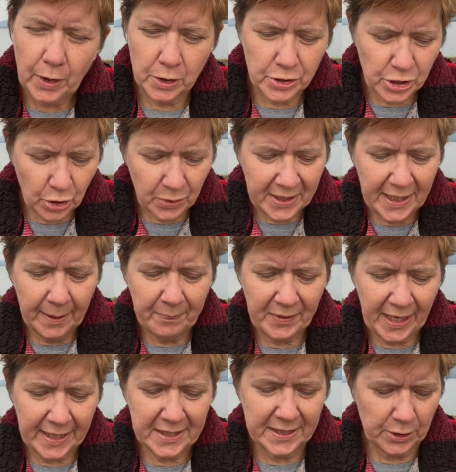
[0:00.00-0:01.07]
So, yep,
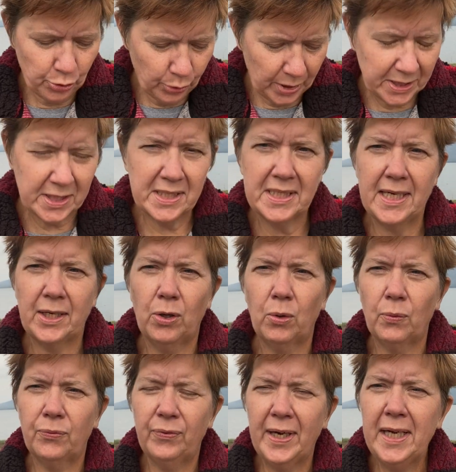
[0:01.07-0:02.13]
that's the trick to seeing
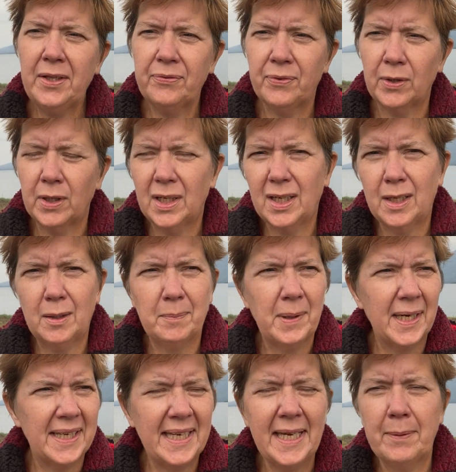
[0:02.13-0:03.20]
Old Faithful.
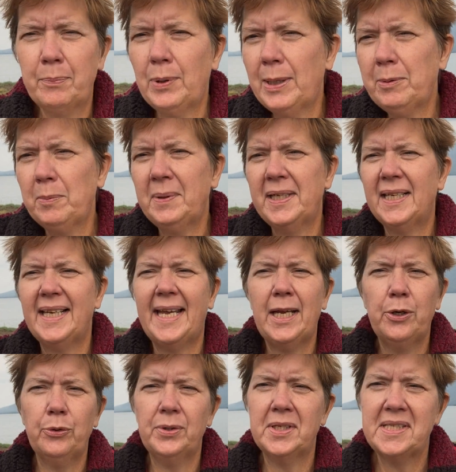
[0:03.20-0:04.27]
Again, probably
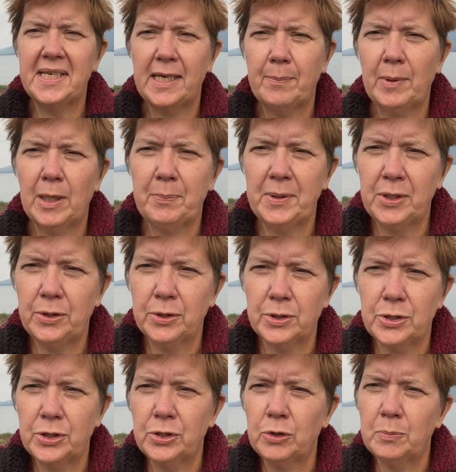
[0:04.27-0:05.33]
later in the day might be
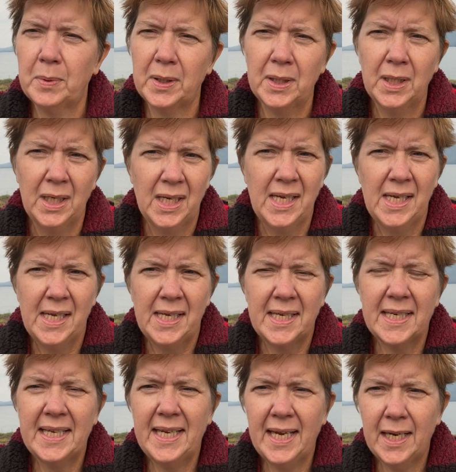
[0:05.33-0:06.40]
good too, but
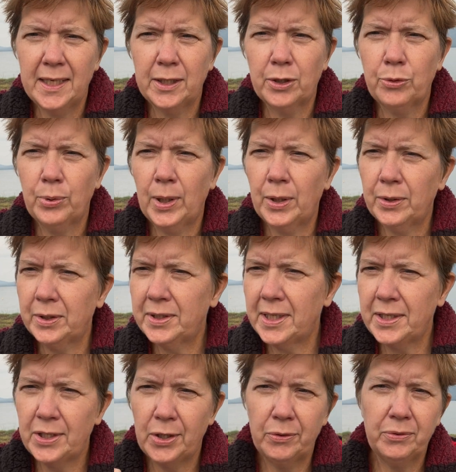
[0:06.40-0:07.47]
it can get crowded.
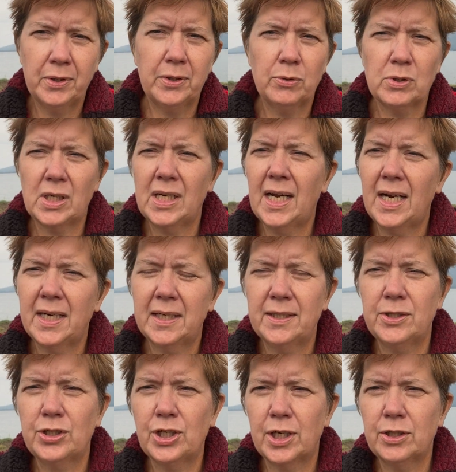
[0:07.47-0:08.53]
They note that there's a lot of
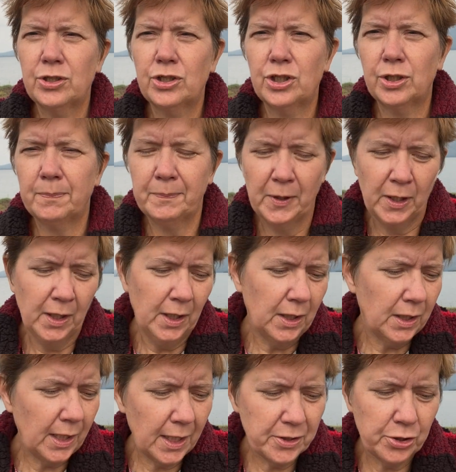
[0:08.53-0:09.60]
congestion,
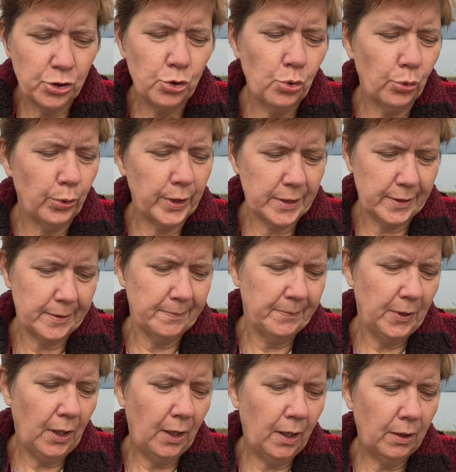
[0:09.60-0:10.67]
lots of tourists.
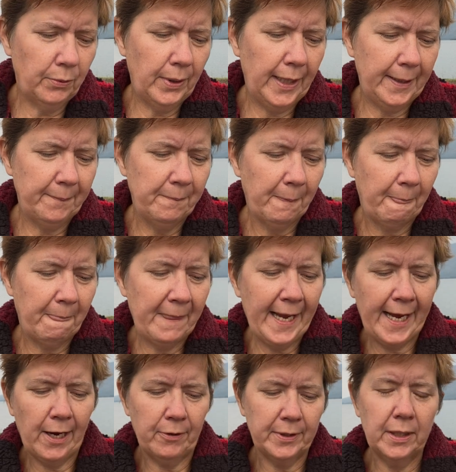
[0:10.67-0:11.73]
All right.
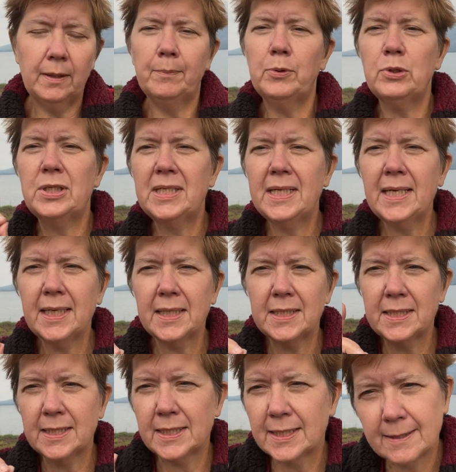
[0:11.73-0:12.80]
Now, number
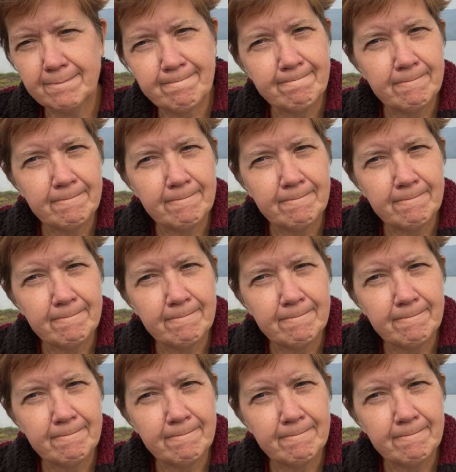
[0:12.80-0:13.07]
6,